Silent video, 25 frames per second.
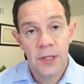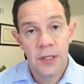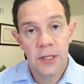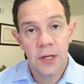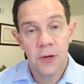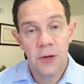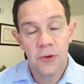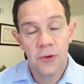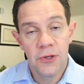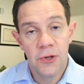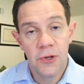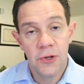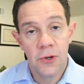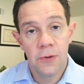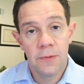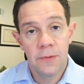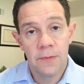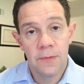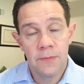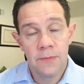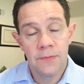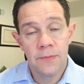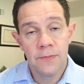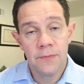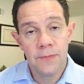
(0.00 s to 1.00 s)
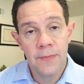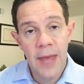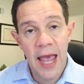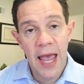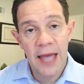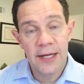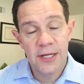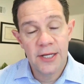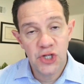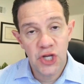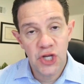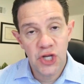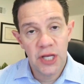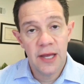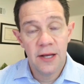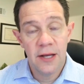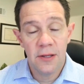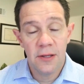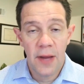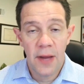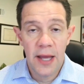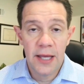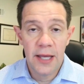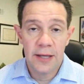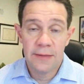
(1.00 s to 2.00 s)
you know you're managing
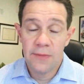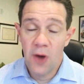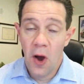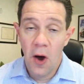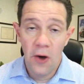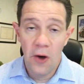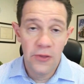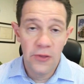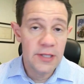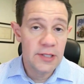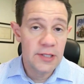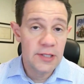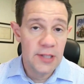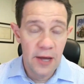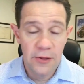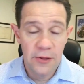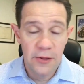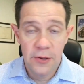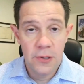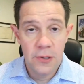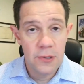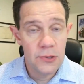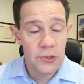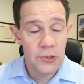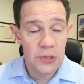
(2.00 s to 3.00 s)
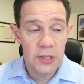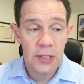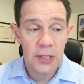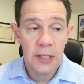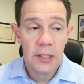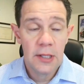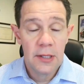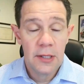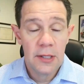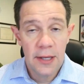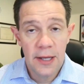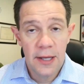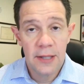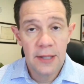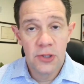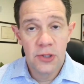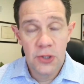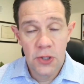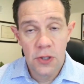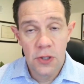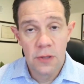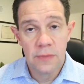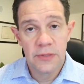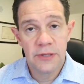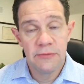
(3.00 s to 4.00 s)
it like all these others in
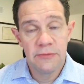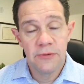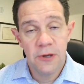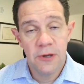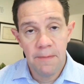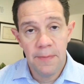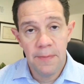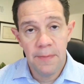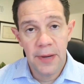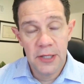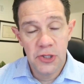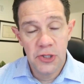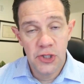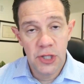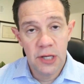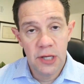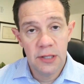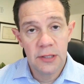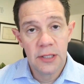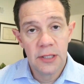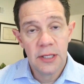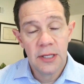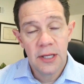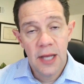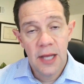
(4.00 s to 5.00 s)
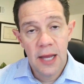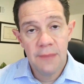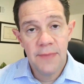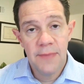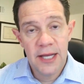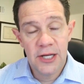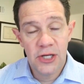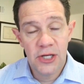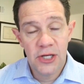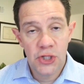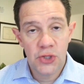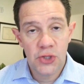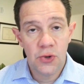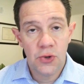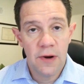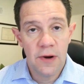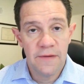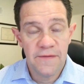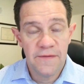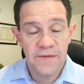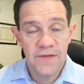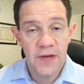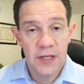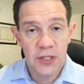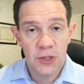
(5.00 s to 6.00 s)
terms of your budget and making sure it
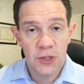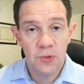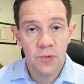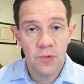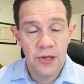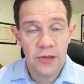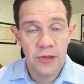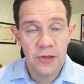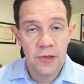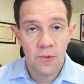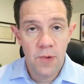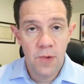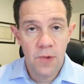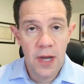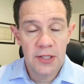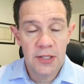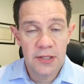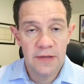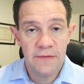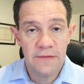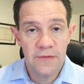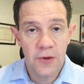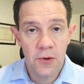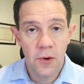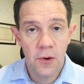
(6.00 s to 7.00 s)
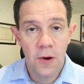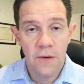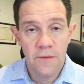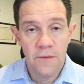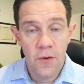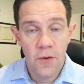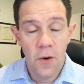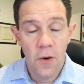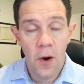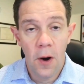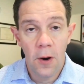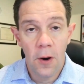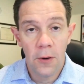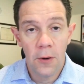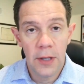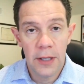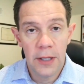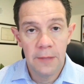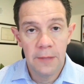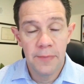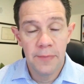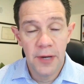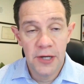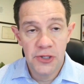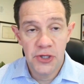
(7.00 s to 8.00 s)
fits with the rest of your overall
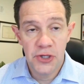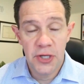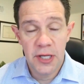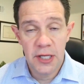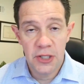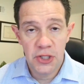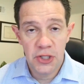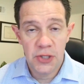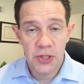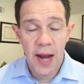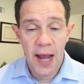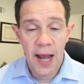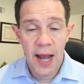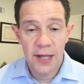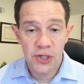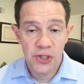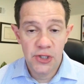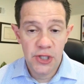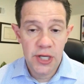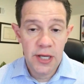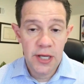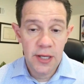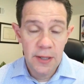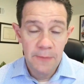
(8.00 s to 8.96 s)
uh, budgeting strategy.